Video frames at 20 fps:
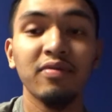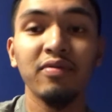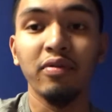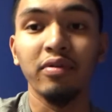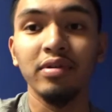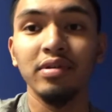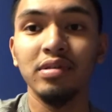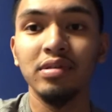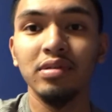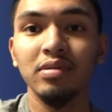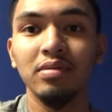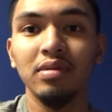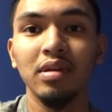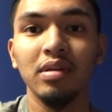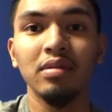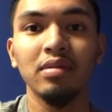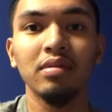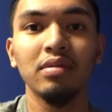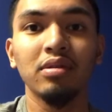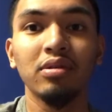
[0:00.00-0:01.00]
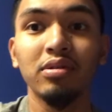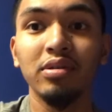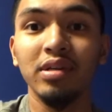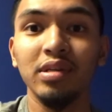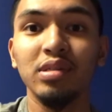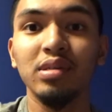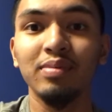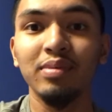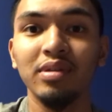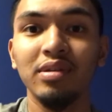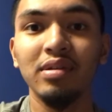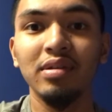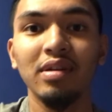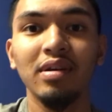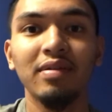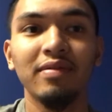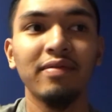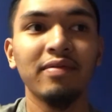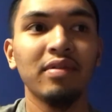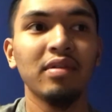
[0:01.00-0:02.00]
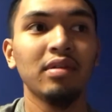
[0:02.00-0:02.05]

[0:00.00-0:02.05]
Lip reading: fortitude and you're disciplined enough,